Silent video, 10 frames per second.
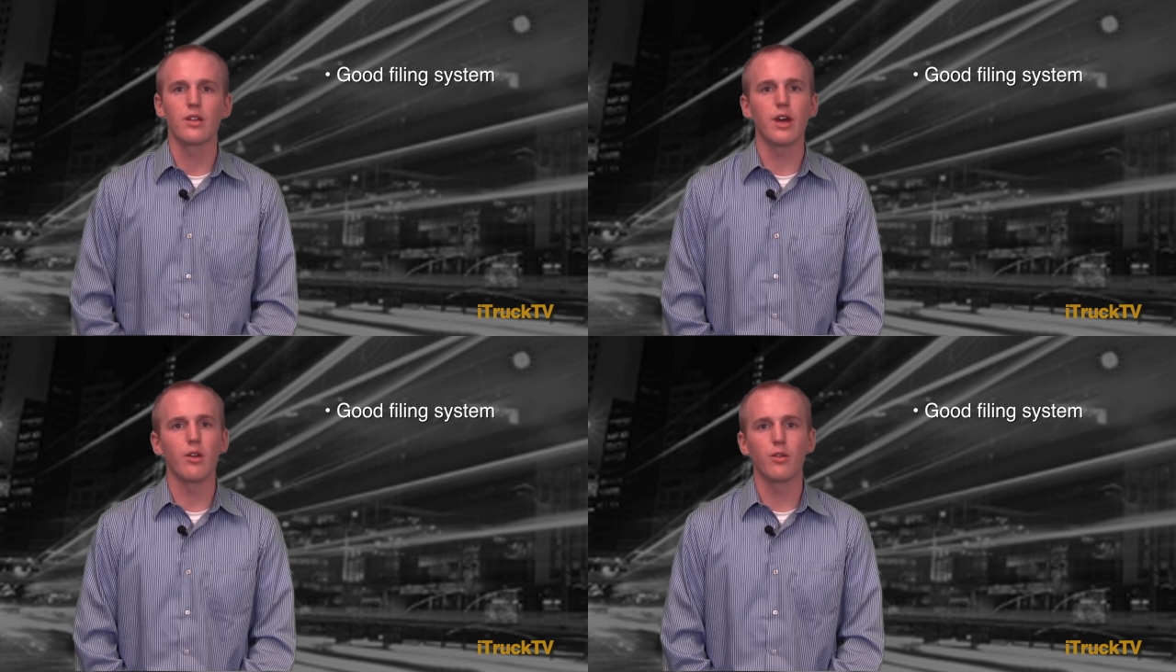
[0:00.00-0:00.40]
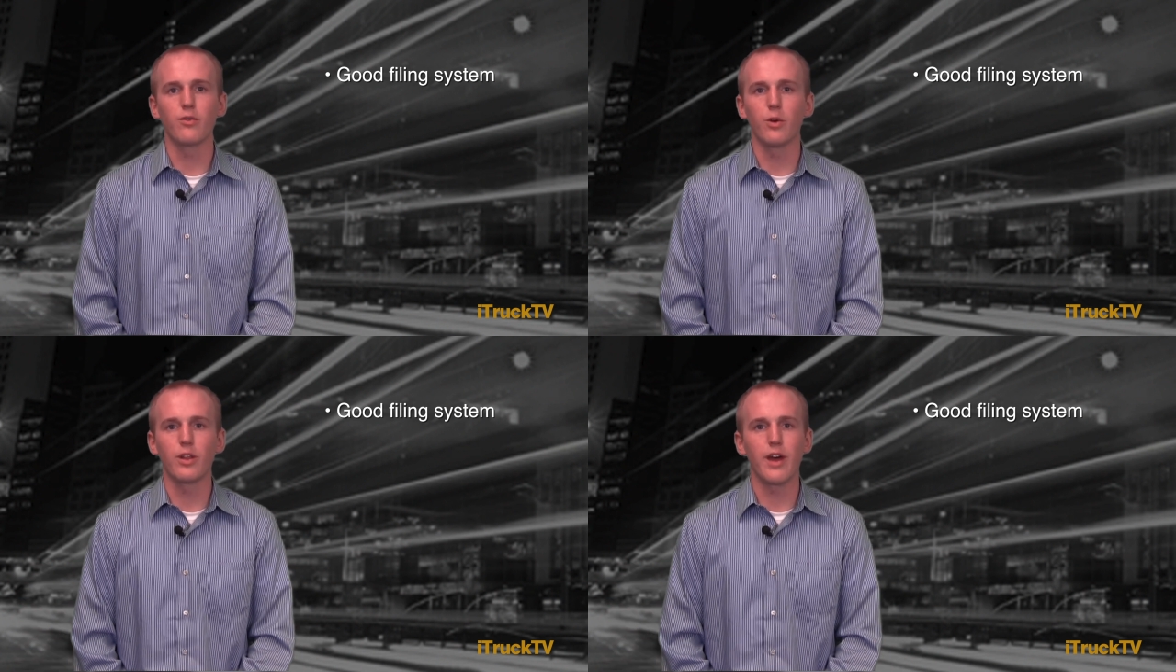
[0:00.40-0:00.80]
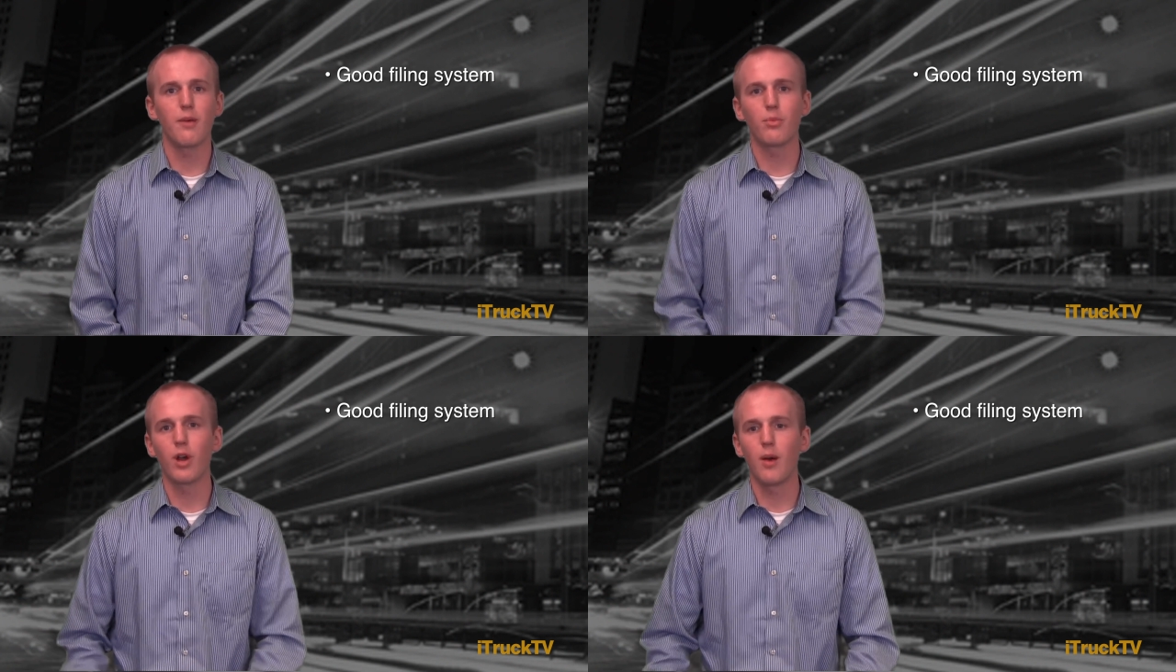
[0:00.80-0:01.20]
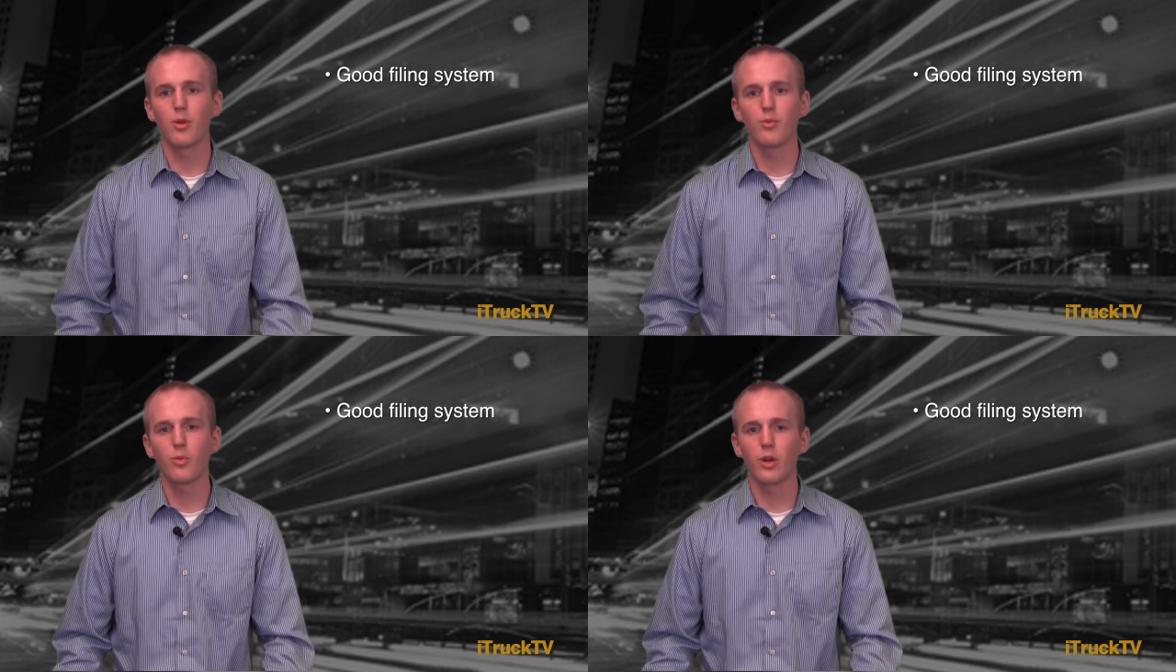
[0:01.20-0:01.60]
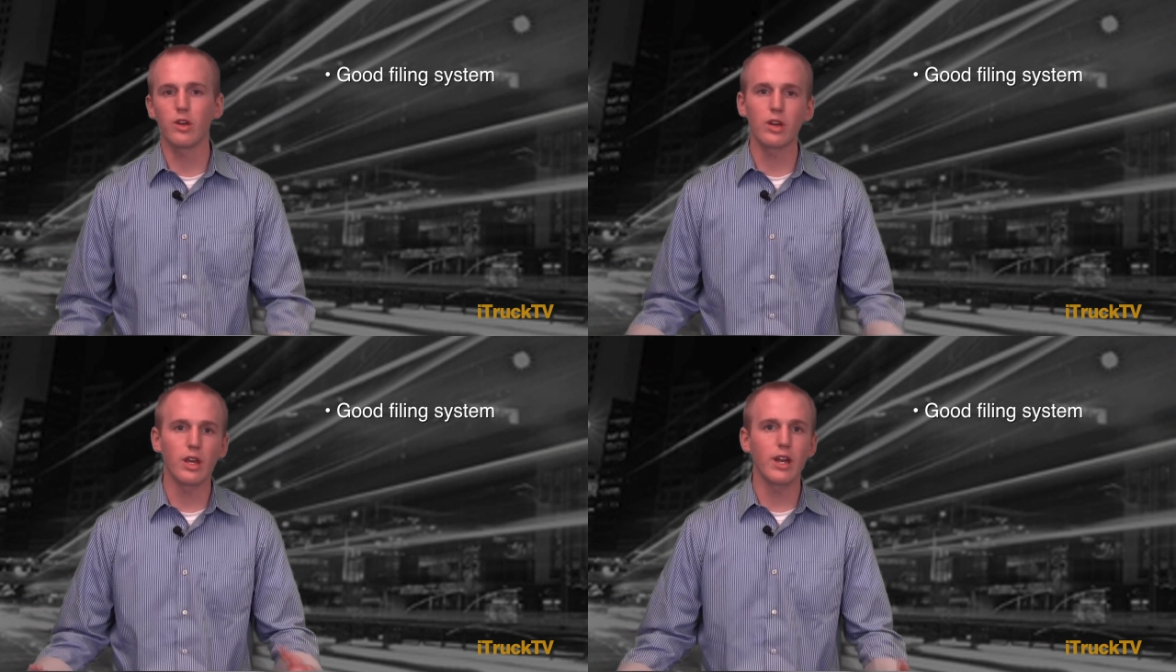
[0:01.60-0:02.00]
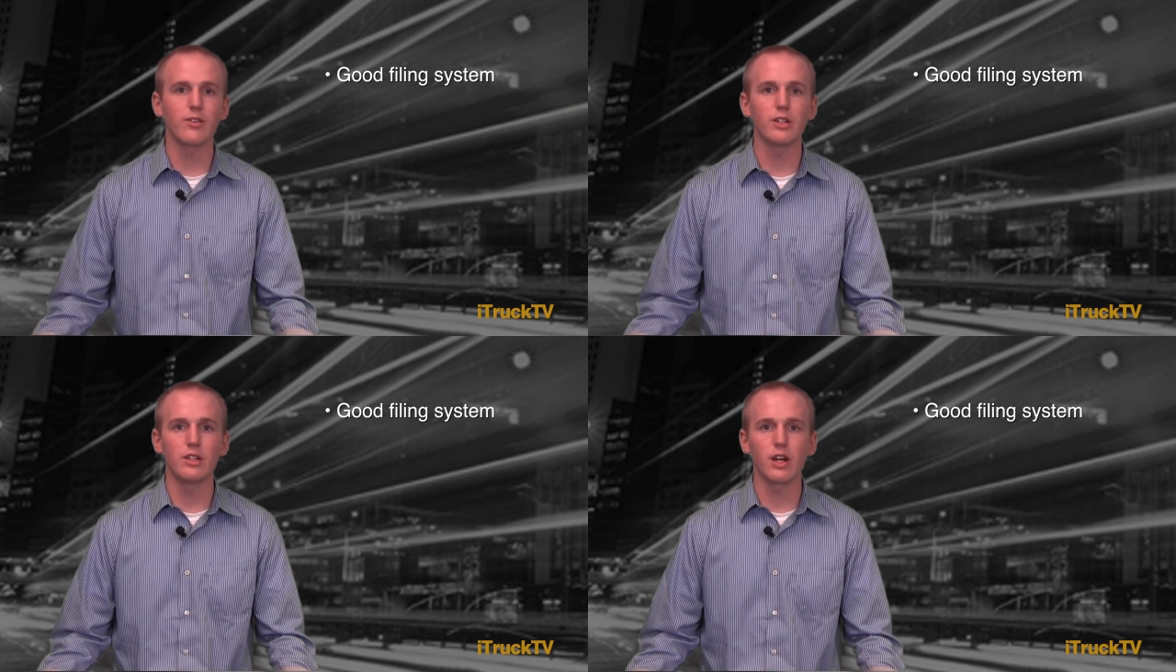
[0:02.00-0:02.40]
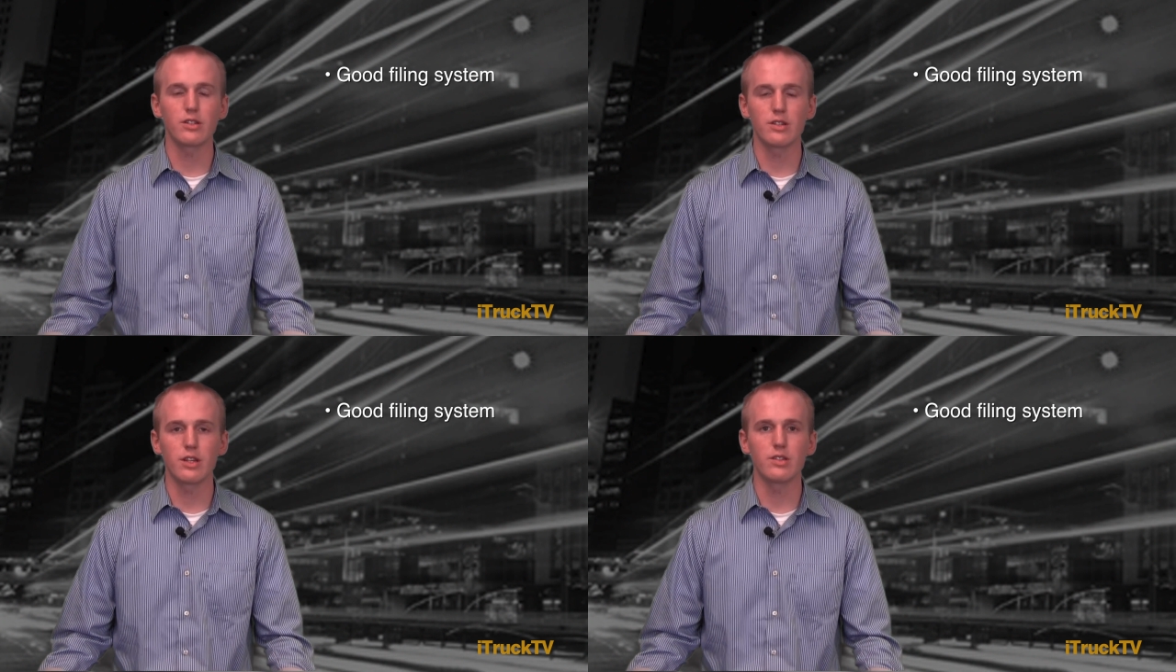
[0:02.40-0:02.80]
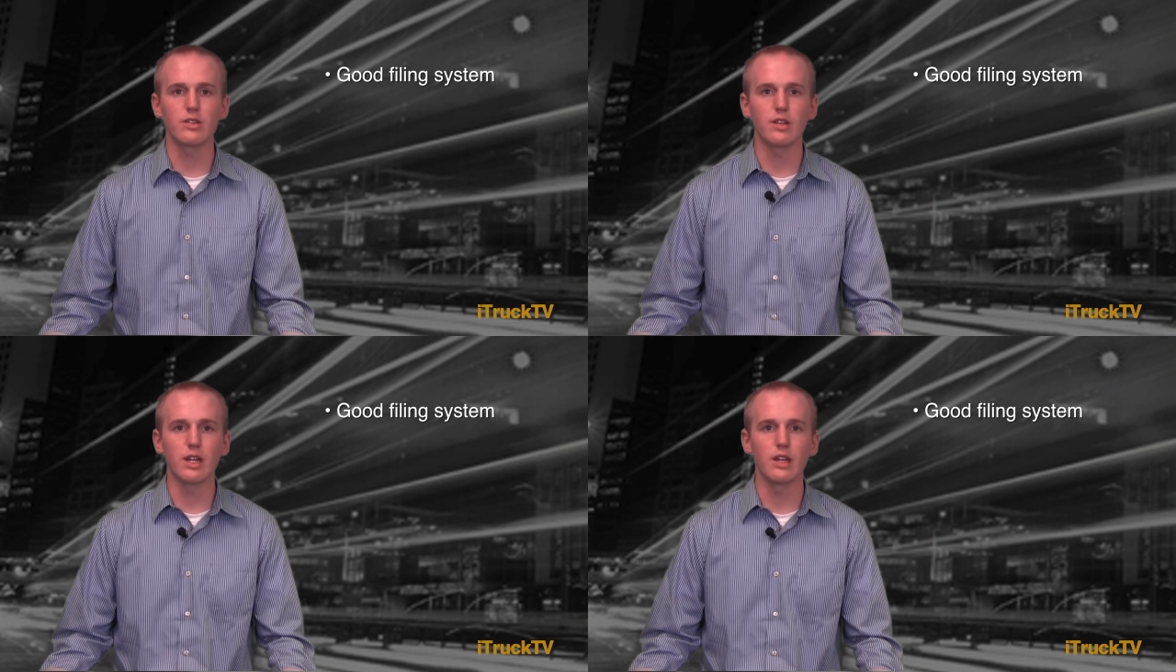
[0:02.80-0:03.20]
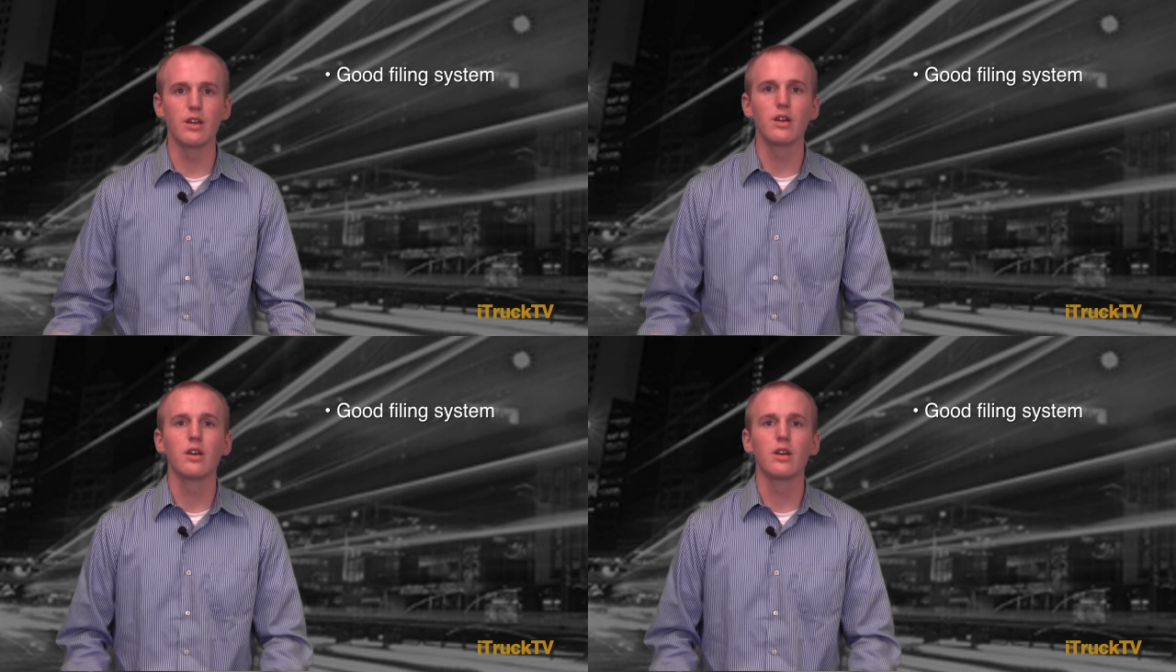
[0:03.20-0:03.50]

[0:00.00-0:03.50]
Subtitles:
That'll avoid that problem where you can get every deduction that you need.